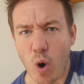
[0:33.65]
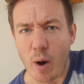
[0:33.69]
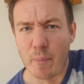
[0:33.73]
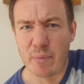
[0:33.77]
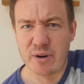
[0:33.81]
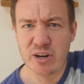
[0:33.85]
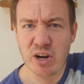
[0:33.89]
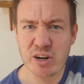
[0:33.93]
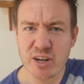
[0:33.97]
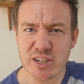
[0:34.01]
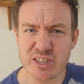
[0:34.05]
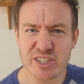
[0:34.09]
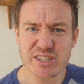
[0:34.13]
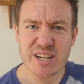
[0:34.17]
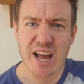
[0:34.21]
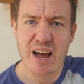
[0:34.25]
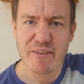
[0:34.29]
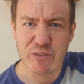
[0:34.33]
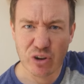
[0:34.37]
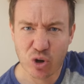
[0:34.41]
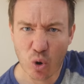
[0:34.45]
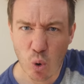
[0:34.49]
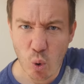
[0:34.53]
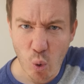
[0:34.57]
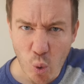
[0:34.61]
A banana doesn't have
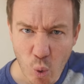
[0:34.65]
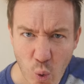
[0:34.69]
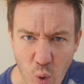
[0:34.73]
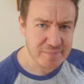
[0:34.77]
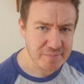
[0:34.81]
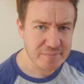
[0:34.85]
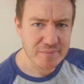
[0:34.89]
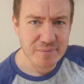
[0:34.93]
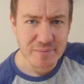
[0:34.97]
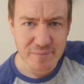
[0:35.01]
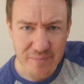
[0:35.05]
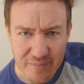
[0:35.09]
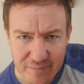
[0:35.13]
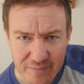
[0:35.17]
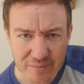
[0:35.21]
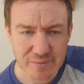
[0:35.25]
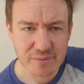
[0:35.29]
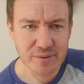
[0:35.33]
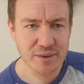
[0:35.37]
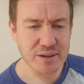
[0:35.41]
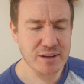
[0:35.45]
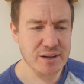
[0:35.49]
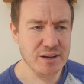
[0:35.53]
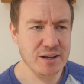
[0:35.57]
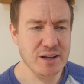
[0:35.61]
a core.
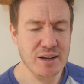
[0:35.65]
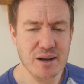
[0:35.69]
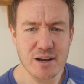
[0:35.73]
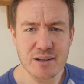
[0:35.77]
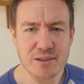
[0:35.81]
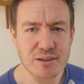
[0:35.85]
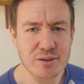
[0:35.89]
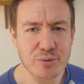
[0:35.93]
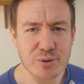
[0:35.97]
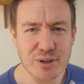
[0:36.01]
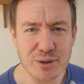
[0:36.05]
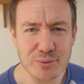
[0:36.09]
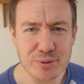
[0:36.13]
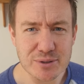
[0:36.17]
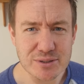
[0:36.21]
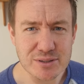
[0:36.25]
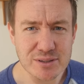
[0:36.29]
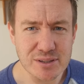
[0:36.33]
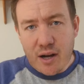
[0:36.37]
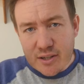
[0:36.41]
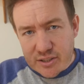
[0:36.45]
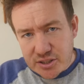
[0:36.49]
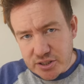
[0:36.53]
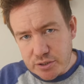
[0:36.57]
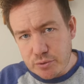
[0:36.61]
I don't know what that
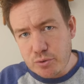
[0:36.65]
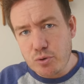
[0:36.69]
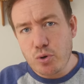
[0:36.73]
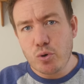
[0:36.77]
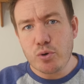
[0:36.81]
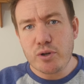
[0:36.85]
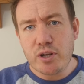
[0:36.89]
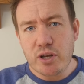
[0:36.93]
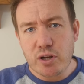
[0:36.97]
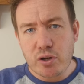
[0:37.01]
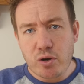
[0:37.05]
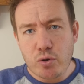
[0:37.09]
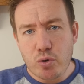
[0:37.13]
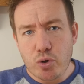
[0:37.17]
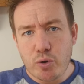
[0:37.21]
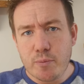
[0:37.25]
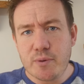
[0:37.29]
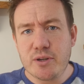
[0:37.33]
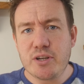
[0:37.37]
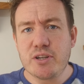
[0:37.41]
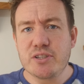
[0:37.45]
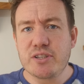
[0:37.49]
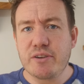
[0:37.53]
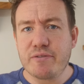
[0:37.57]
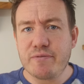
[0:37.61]
was. I still called it a core
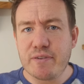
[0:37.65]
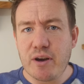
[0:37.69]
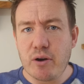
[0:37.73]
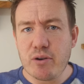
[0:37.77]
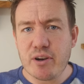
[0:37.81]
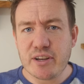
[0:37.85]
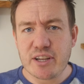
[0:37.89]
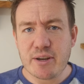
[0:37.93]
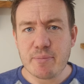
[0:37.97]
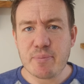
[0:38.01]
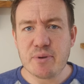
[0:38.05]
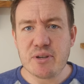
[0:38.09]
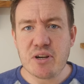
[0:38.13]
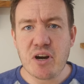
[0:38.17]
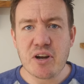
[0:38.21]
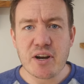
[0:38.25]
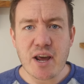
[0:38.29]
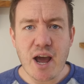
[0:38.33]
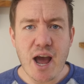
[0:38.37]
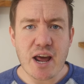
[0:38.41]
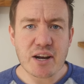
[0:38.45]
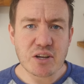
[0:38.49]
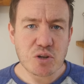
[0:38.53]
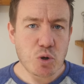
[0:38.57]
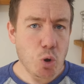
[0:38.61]
because I felt like a banana
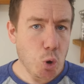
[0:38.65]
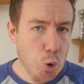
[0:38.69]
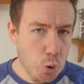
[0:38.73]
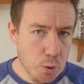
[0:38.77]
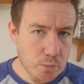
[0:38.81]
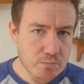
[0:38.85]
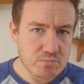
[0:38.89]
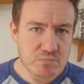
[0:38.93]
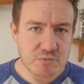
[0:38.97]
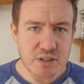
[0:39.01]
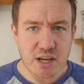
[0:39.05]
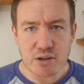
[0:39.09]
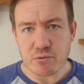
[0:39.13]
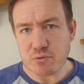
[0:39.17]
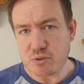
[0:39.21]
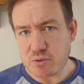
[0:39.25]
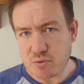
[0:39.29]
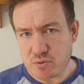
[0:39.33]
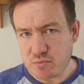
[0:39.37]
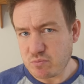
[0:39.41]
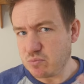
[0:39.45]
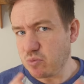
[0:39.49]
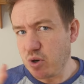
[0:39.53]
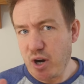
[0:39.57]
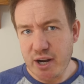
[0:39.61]
had a core. That was
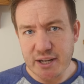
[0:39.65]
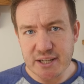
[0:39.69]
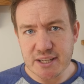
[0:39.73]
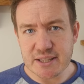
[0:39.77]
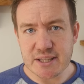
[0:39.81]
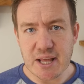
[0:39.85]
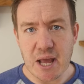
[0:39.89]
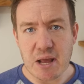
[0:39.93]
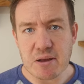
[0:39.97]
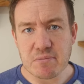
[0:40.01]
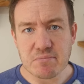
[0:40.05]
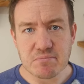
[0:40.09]
why I did that.